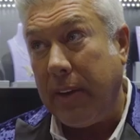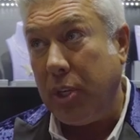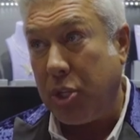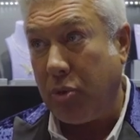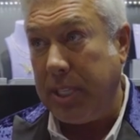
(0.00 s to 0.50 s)
have
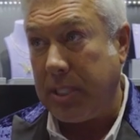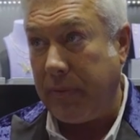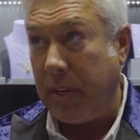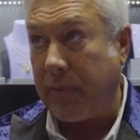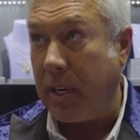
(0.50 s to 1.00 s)
your choice
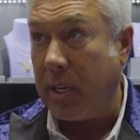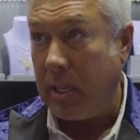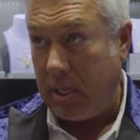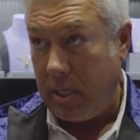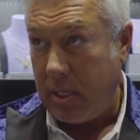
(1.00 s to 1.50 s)
of different
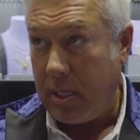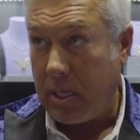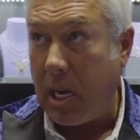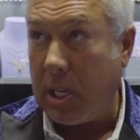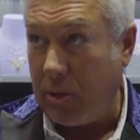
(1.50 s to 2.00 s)

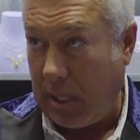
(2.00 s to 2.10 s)
color